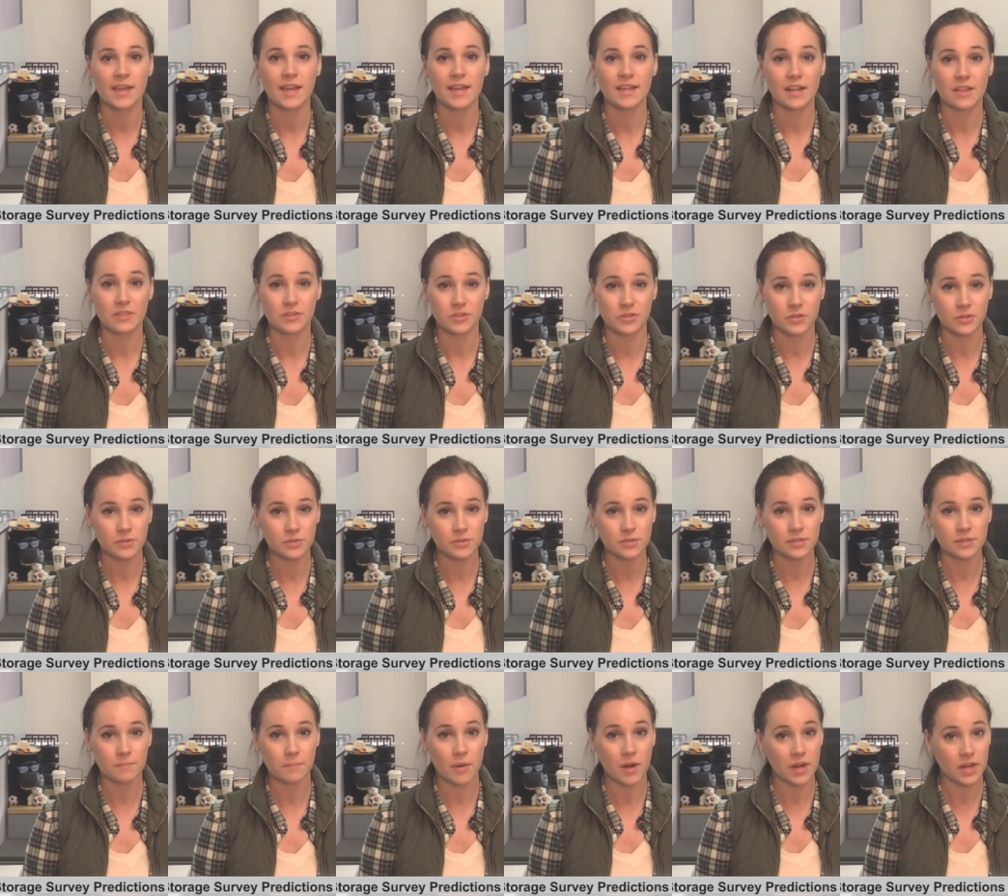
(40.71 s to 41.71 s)
In other
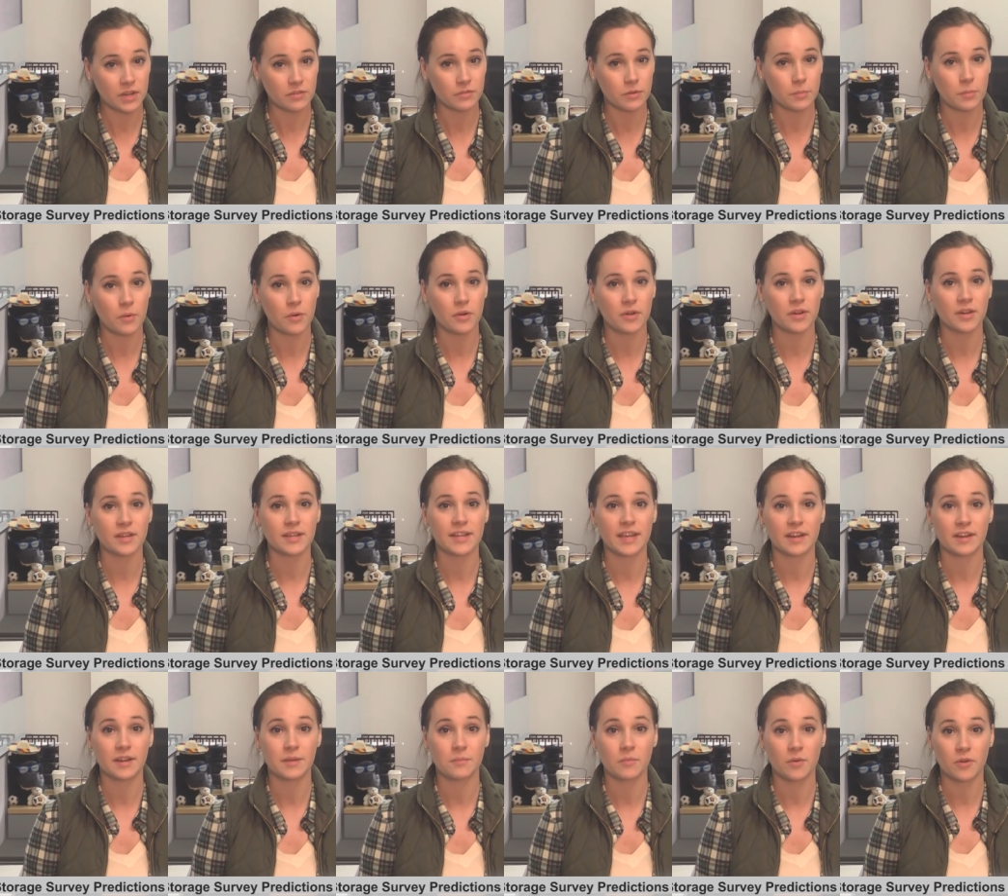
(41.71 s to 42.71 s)
news, market reporter
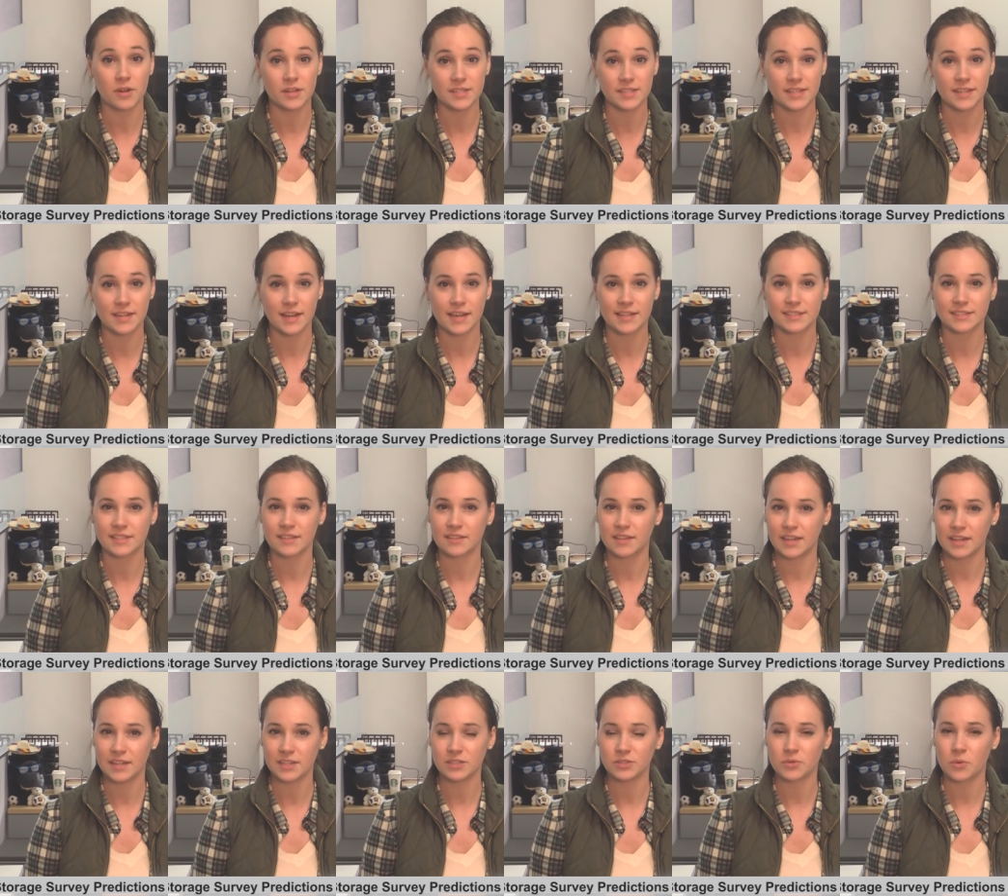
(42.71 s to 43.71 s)
Gary Morrison has the
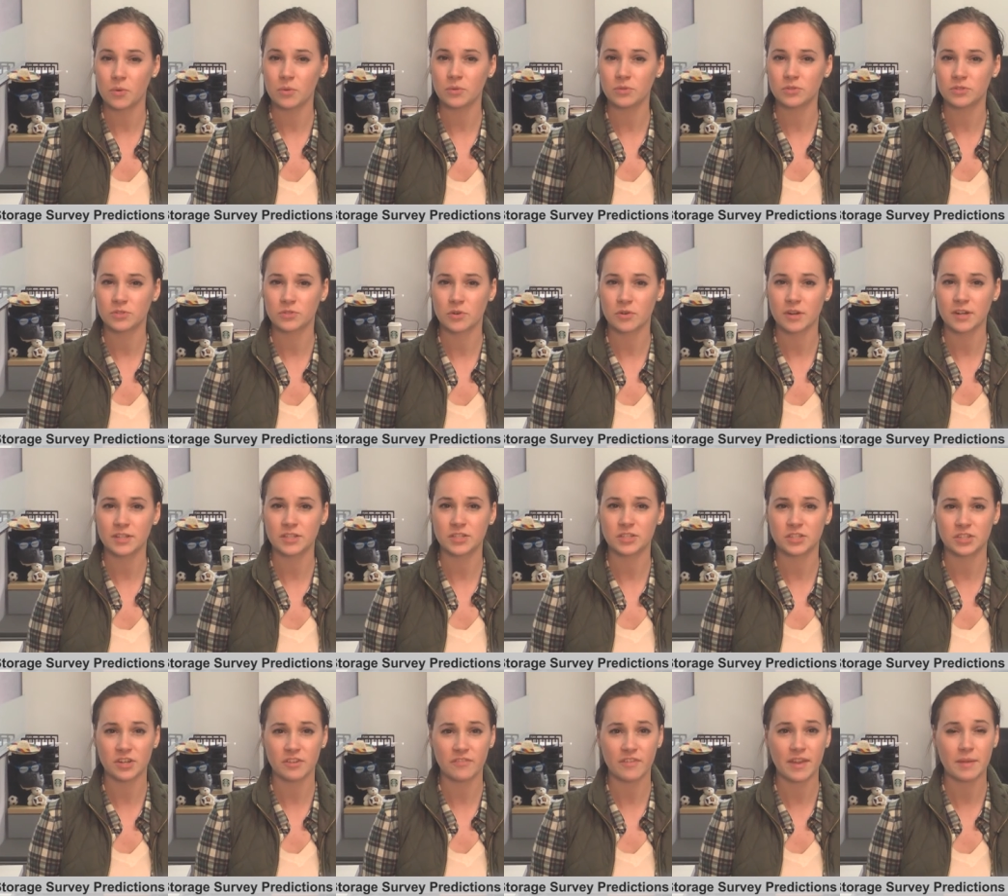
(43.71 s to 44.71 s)
latest cold storage
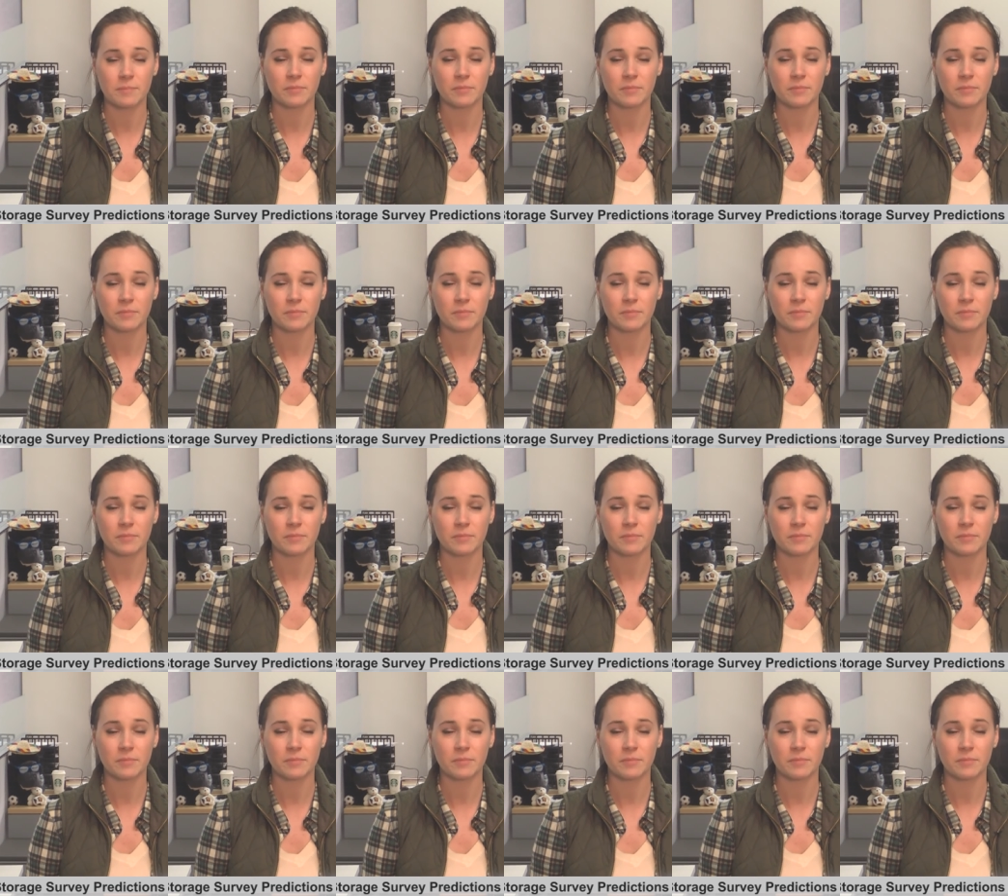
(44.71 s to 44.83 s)
survey